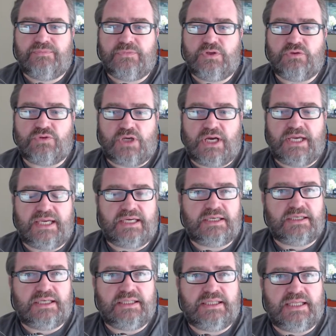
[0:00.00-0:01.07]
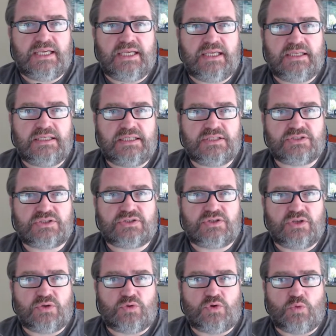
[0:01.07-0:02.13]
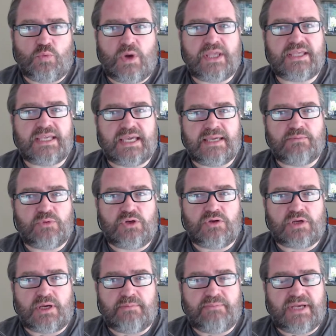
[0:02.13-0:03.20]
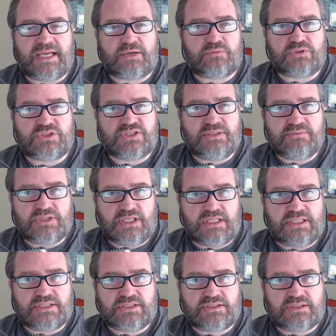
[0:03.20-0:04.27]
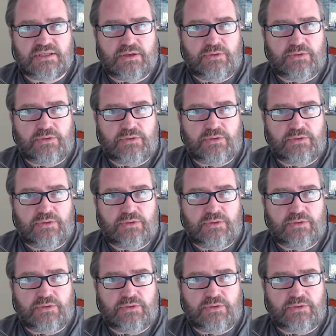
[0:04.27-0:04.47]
you diet, and then it's the weight gain when you come back, which seems like this